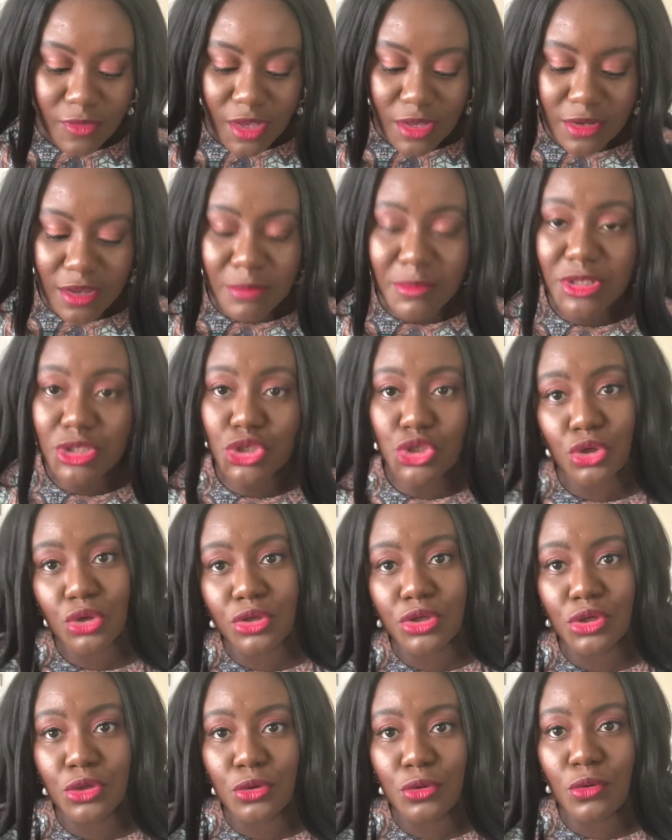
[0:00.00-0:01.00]
let me show
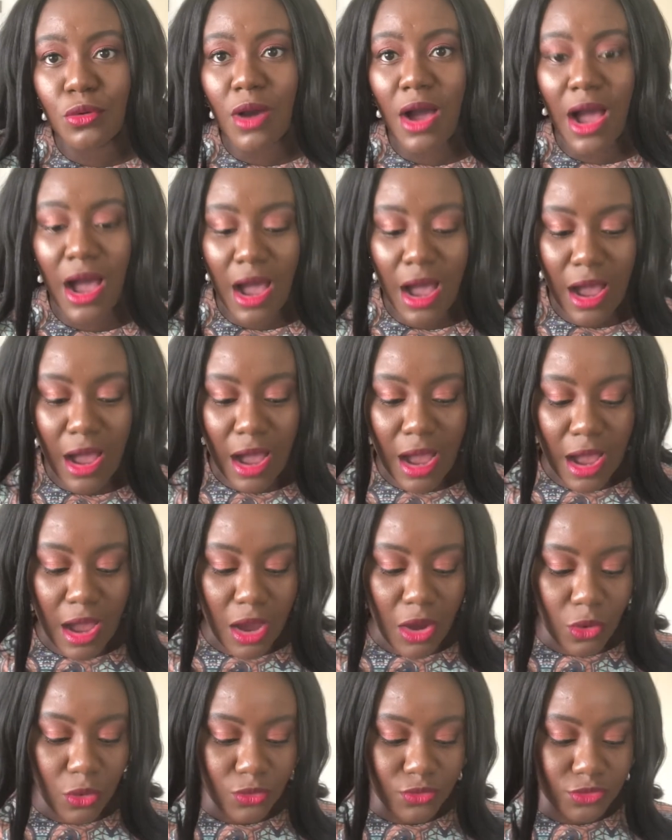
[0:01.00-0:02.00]
you
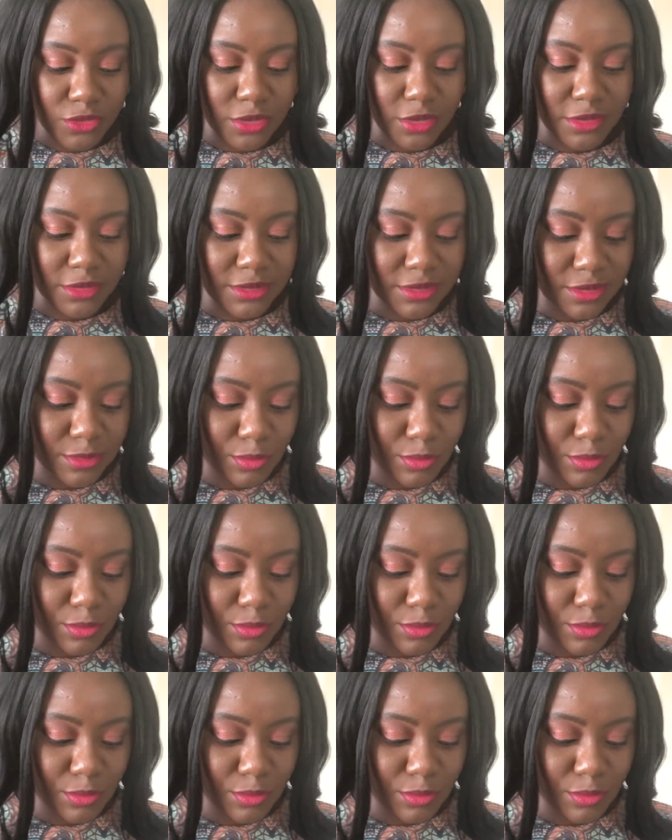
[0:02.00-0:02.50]
how this